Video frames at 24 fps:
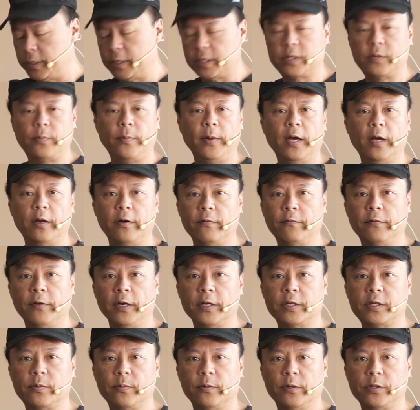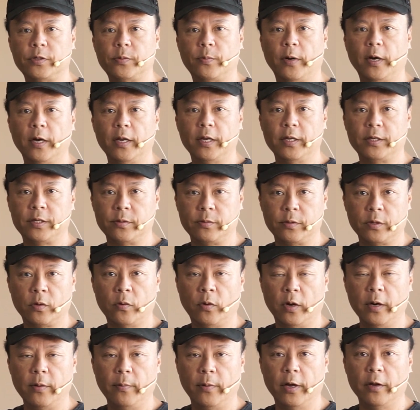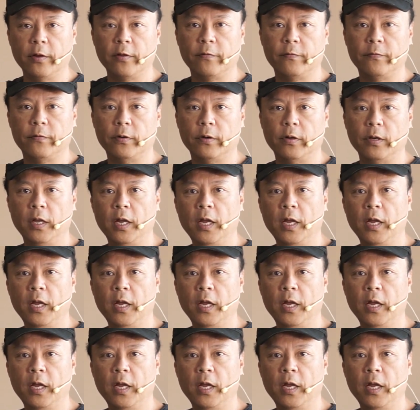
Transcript: Expand Flexible Spot. That's quite a mouthful.